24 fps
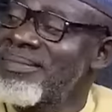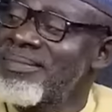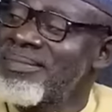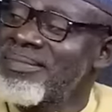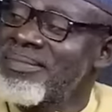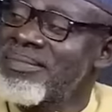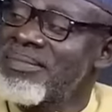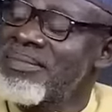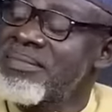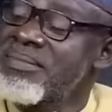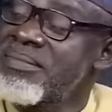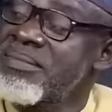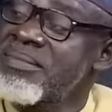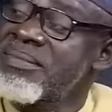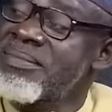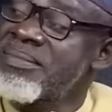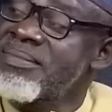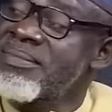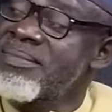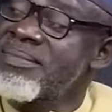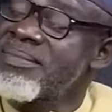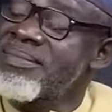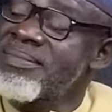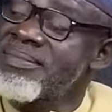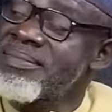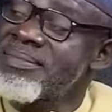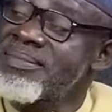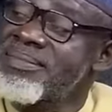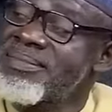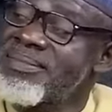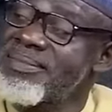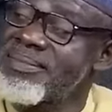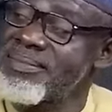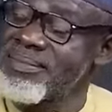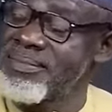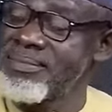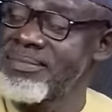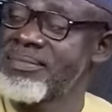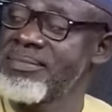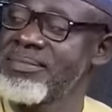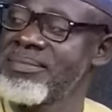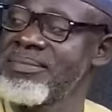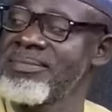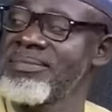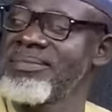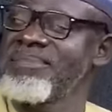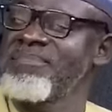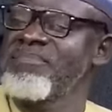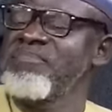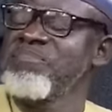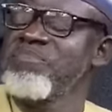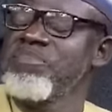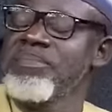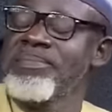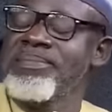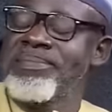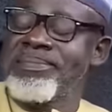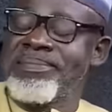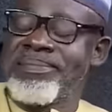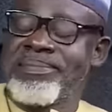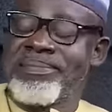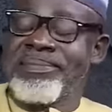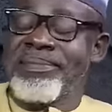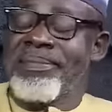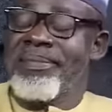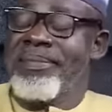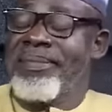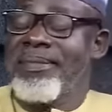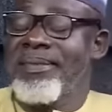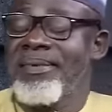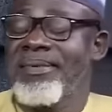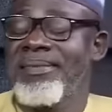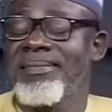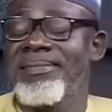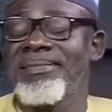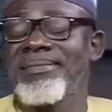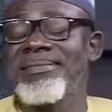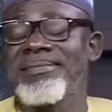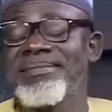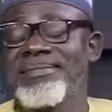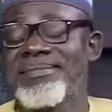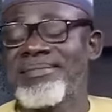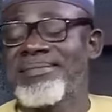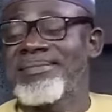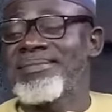Even me, I'll be warm cry, but I no cry.